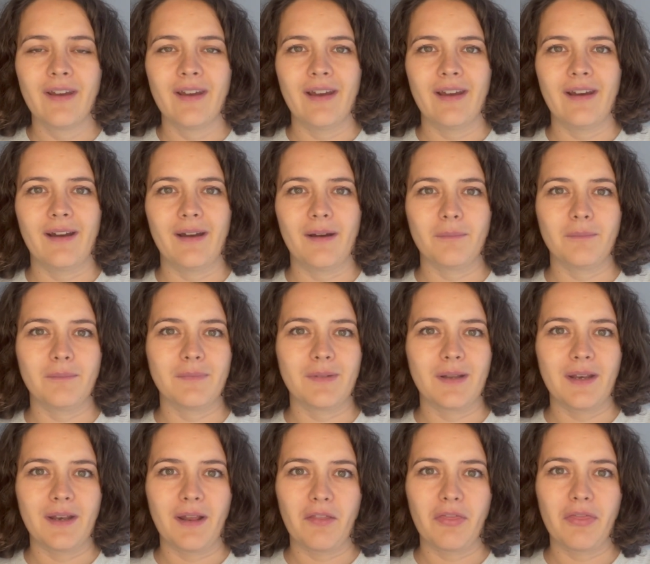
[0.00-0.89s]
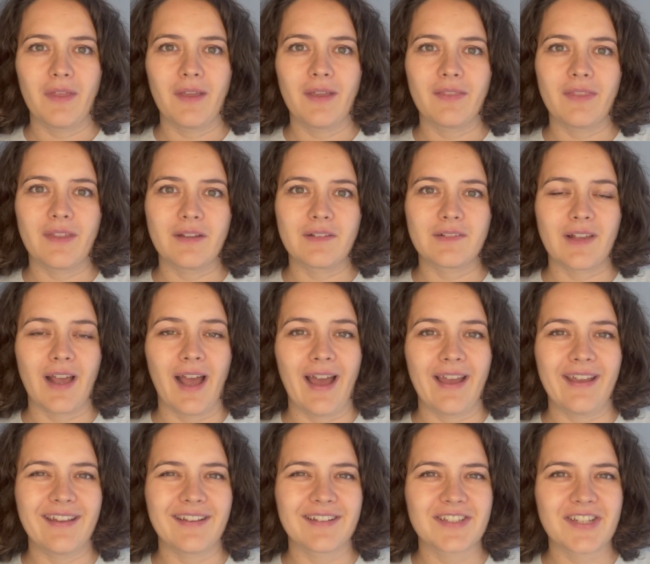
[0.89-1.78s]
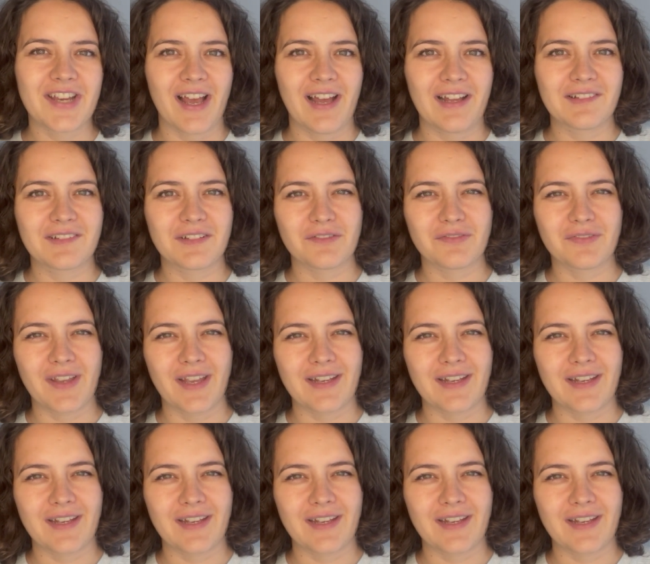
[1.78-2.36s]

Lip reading: And I think there's a higher chance of